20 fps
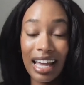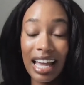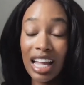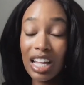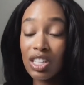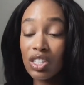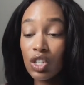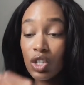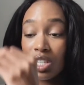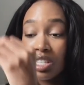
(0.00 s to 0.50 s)

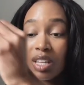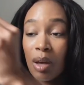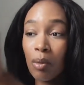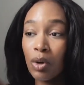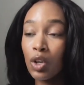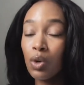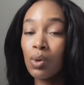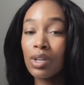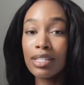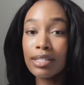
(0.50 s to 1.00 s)
And to
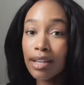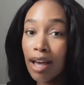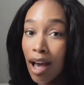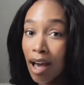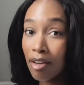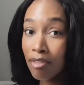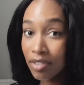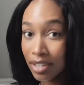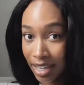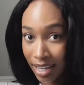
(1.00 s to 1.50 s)
someone who is
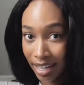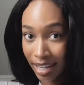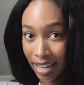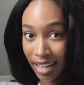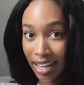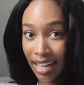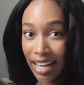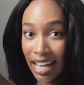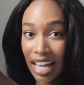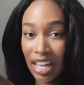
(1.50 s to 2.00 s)
confident
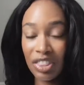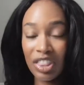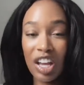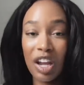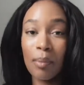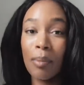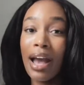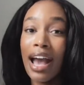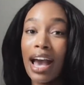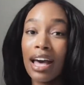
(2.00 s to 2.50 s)
in
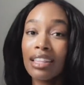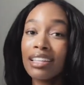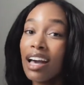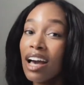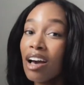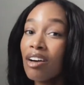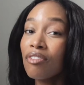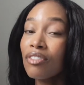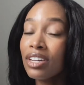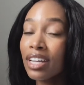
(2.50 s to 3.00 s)
their path,
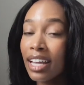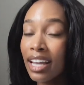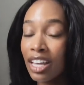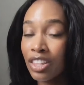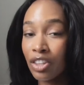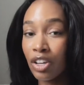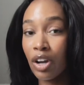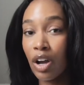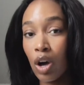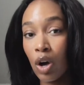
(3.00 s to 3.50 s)
confident
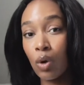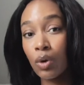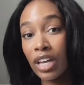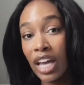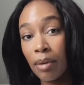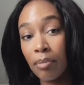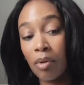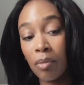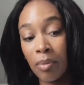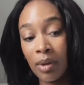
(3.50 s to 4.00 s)
in their own
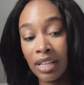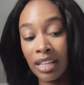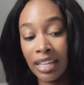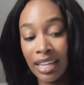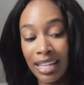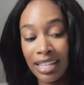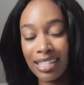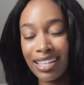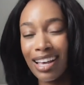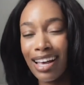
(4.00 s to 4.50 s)

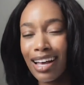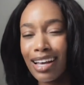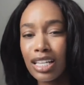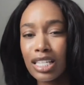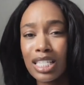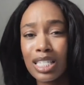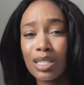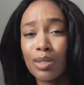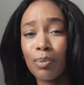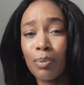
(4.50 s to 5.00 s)
capabilities,
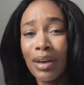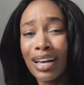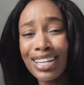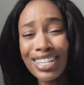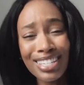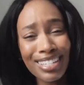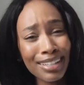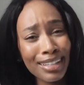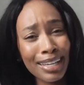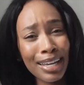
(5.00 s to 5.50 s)

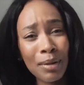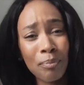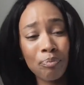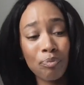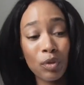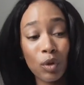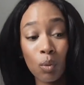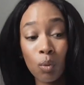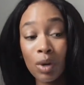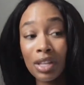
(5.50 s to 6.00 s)
especially
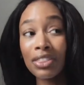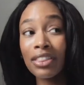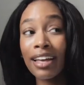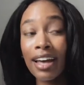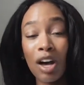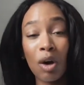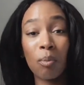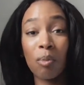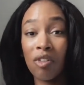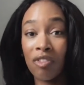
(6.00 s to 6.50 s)
with the
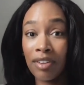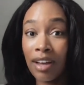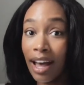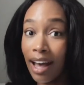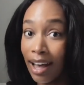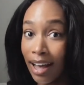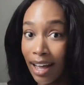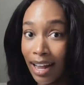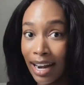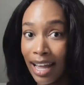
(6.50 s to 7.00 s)
help of
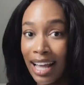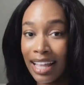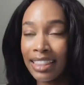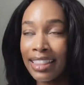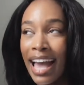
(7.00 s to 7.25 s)
God.